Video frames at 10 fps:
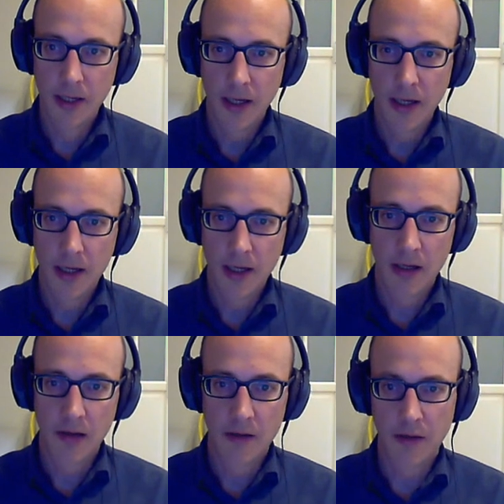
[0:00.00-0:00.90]

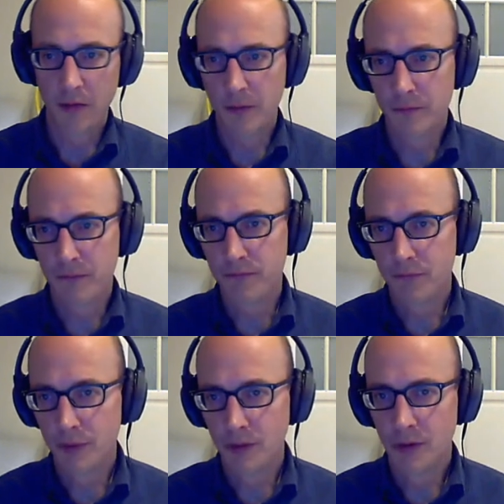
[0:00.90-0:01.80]
There's a
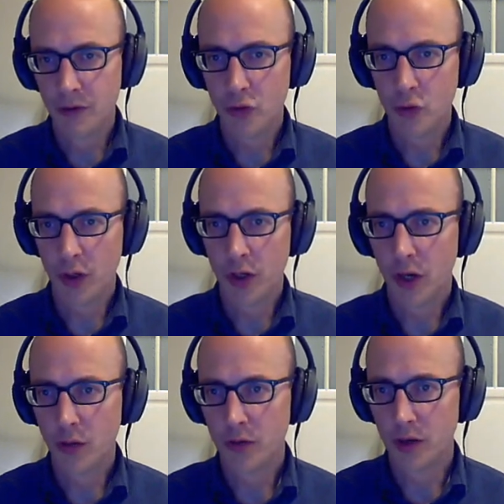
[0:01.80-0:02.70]
short
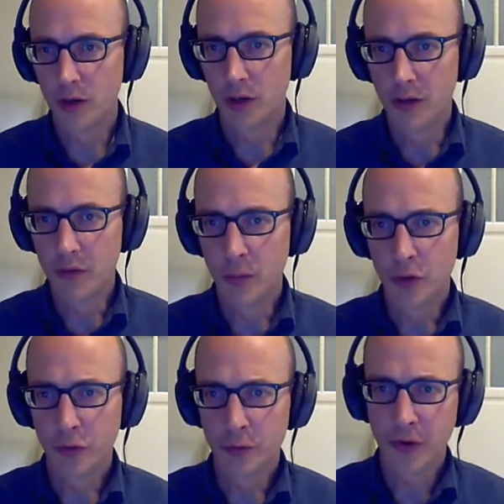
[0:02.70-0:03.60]
note on these
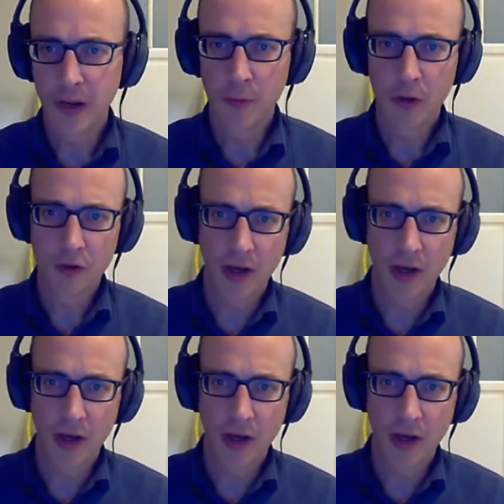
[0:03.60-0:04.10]
commercial frameworks.